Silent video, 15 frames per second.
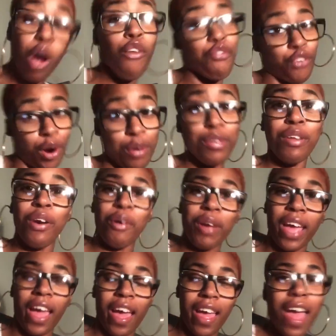frozen,
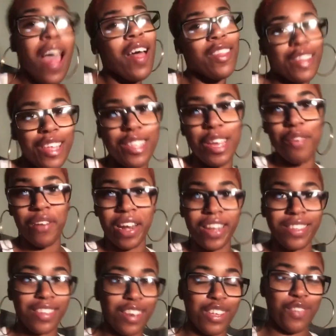okay? Let's get right
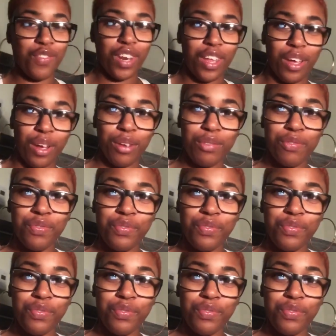into this video.